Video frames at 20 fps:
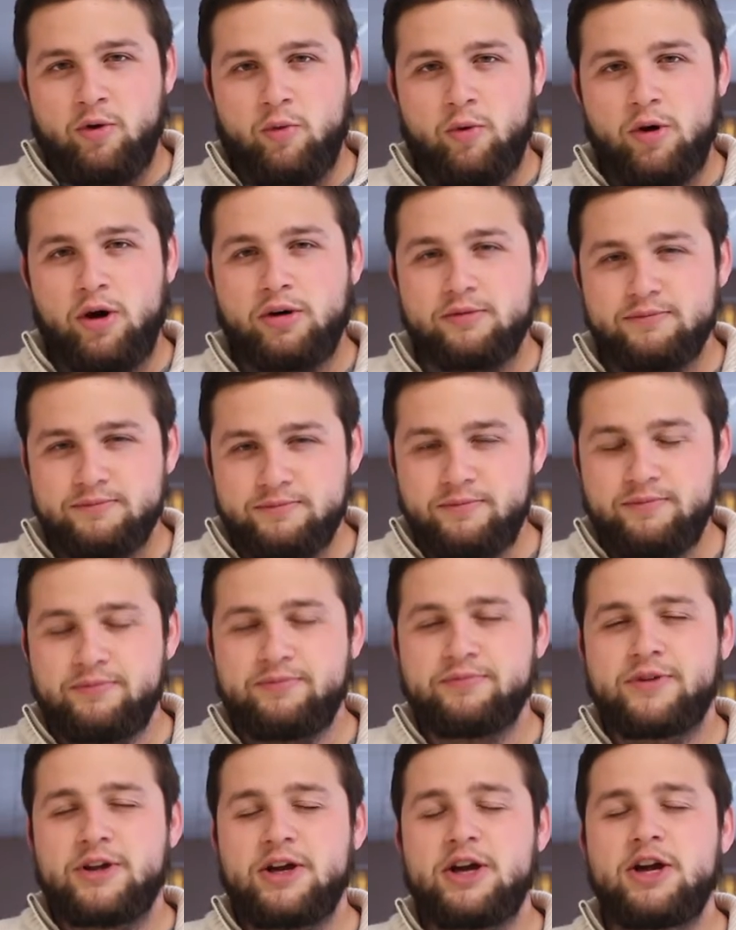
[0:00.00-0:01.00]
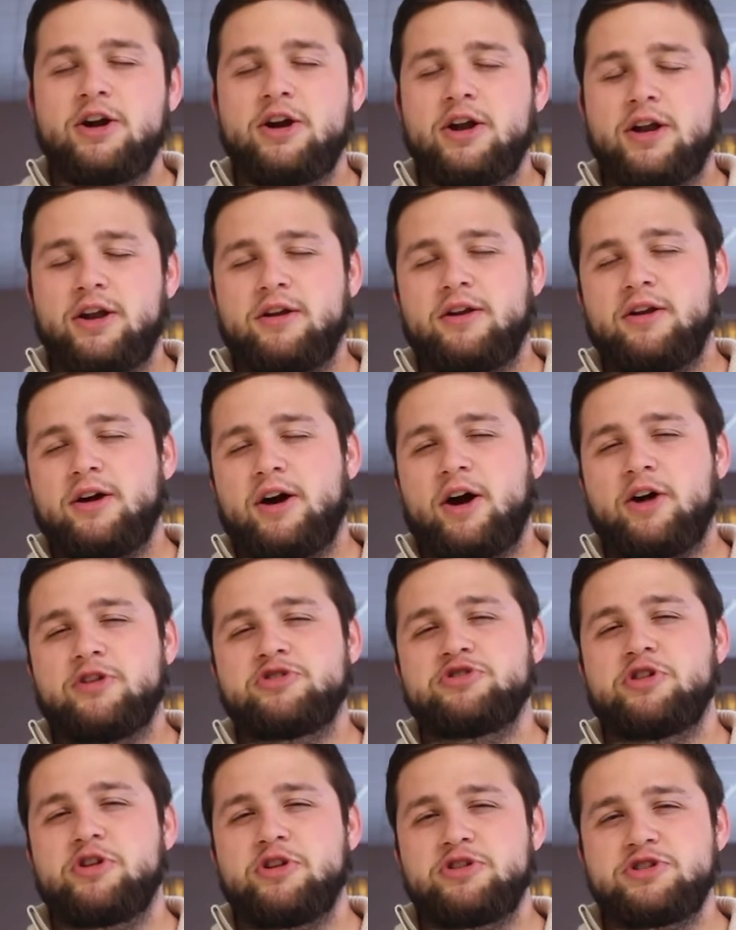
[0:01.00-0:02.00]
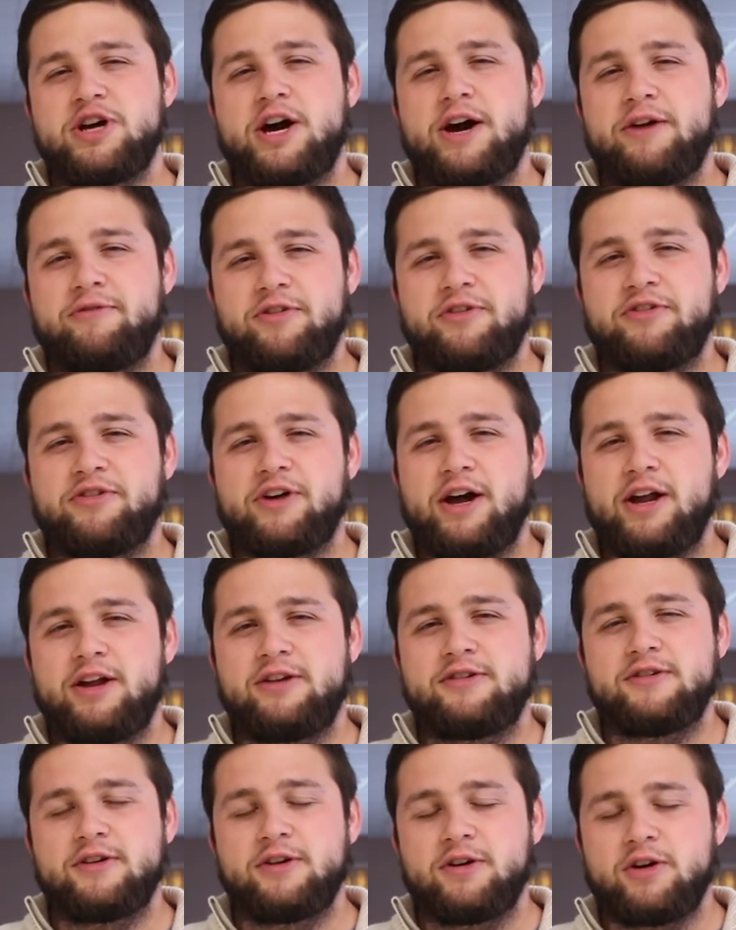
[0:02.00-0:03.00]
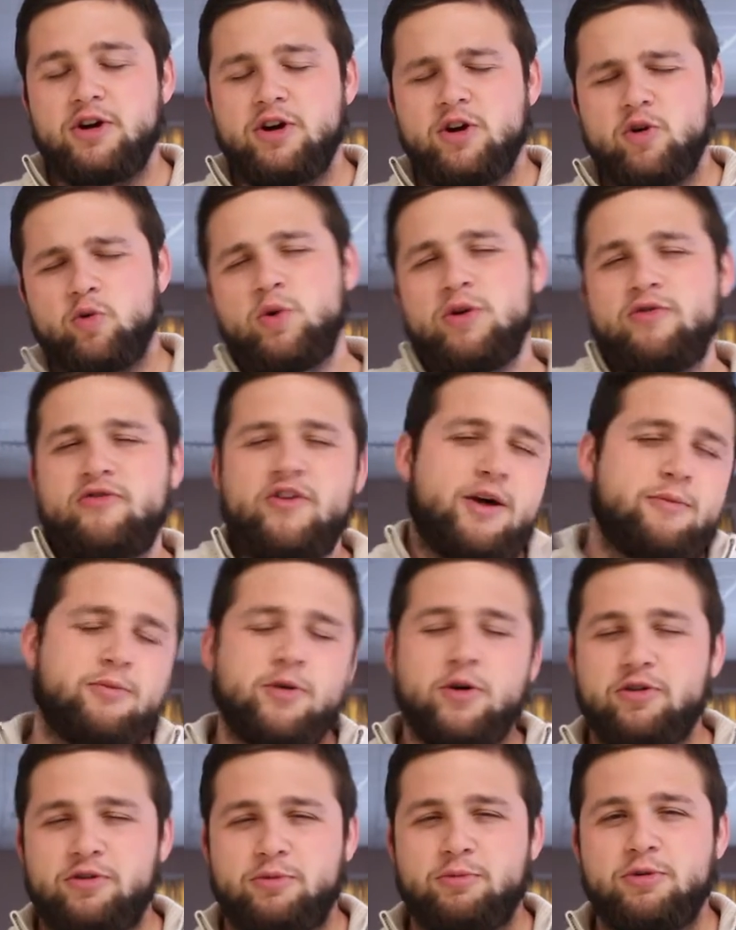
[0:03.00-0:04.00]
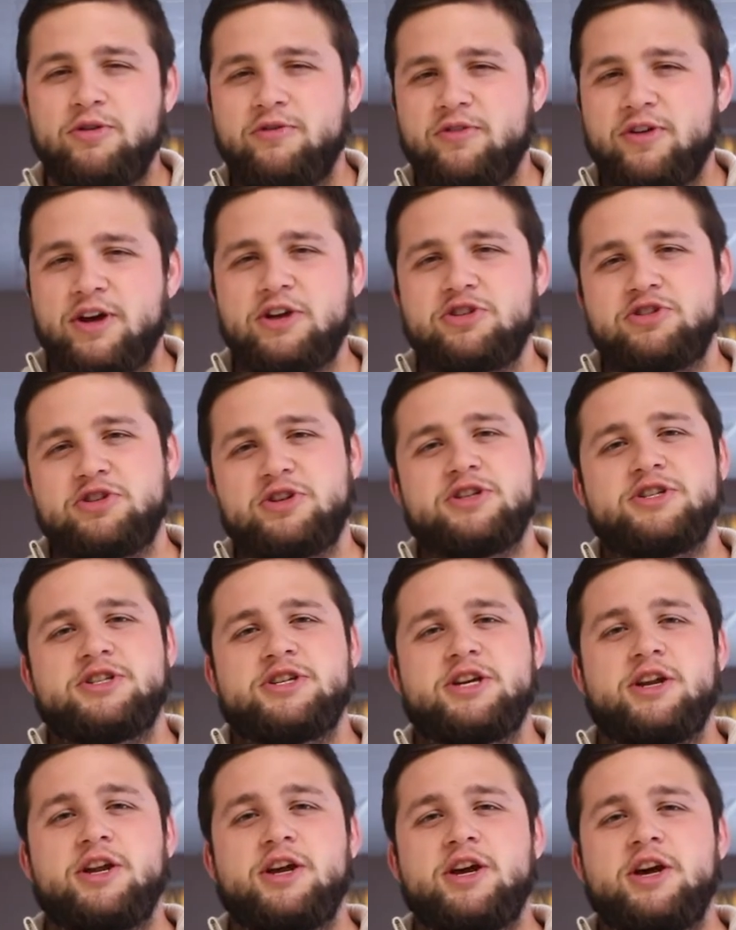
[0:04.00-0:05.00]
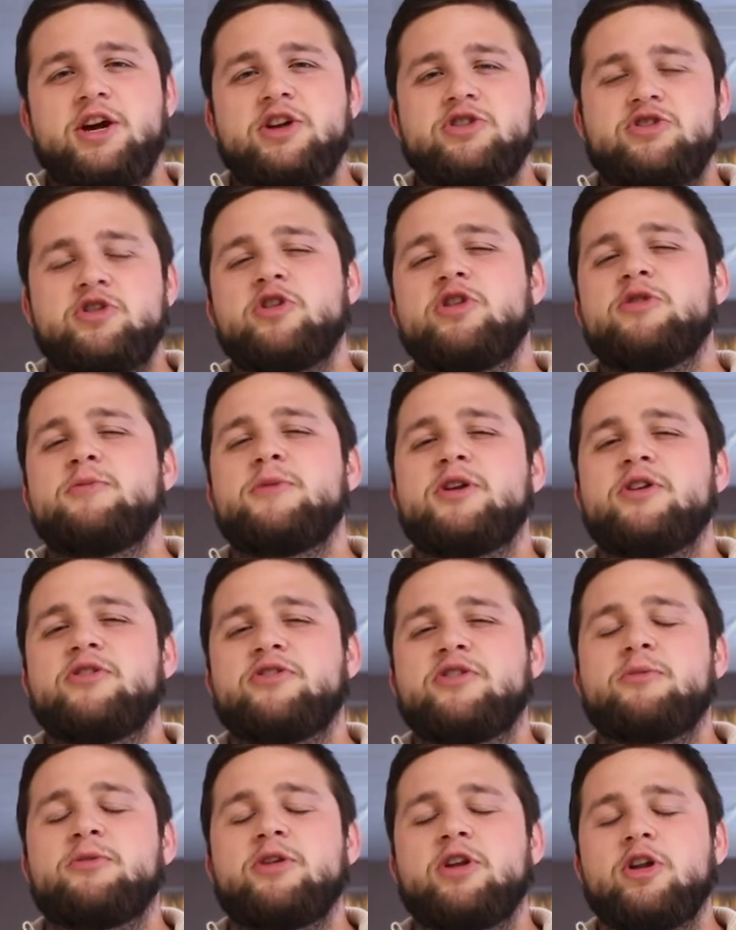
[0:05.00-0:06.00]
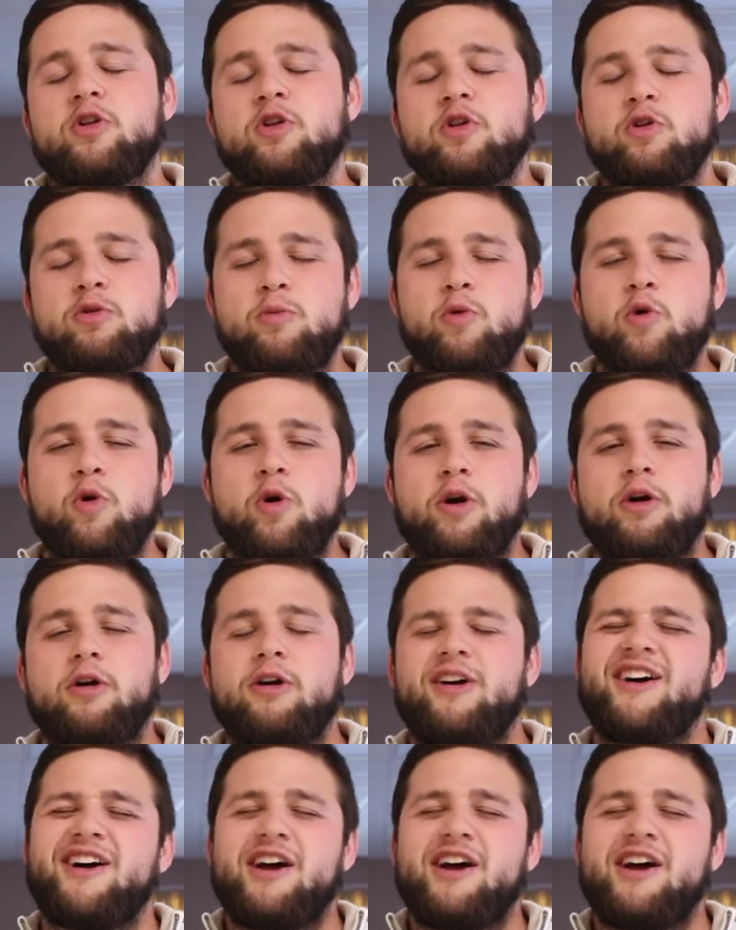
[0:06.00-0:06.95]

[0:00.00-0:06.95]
Well, here at our church, I've decided to revamp those abbreviations and turn them into something a little more